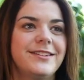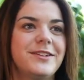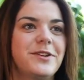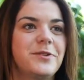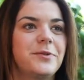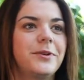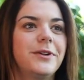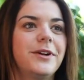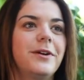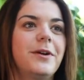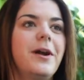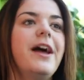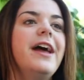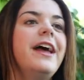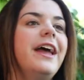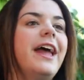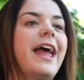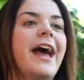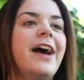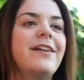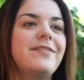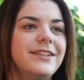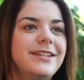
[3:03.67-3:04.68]
So we're
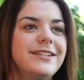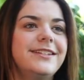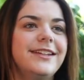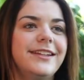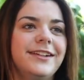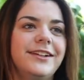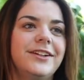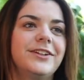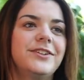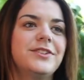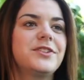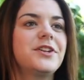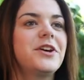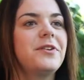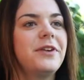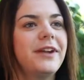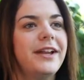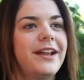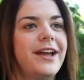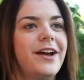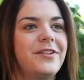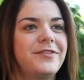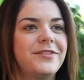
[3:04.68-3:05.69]
having dinners,
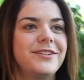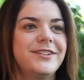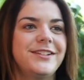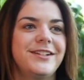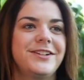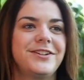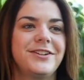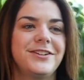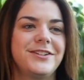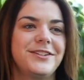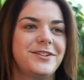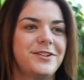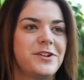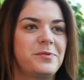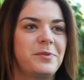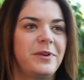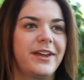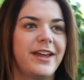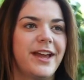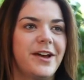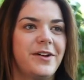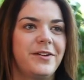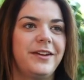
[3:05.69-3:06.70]
going out for dinner in Sonoma
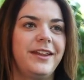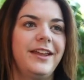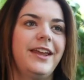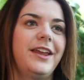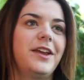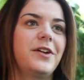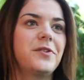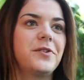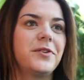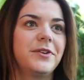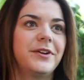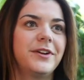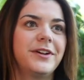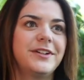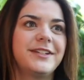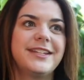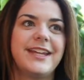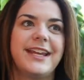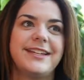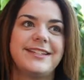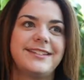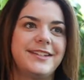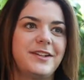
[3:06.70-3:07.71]
County, or
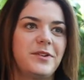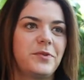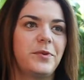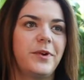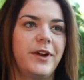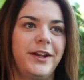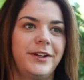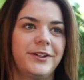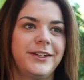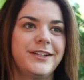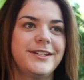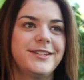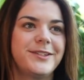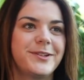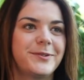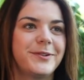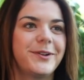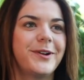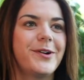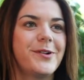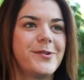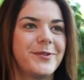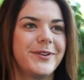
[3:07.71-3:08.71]
tasting wineries. So
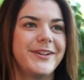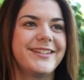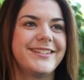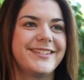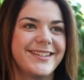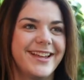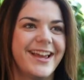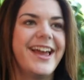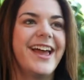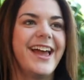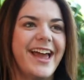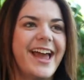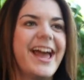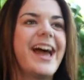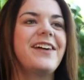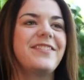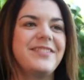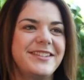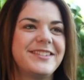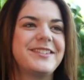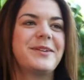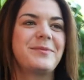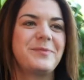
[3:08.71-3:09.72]
we're always
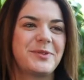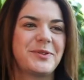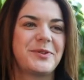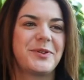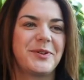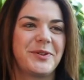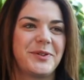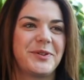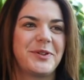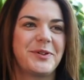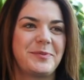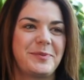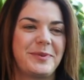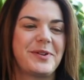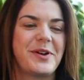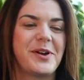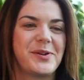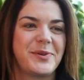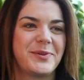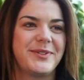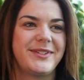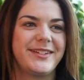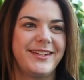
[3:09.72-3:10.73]
having some sort of group at
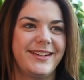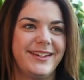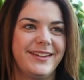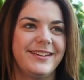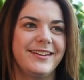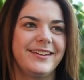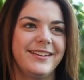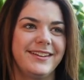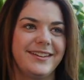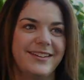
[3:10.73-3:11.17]
hosting.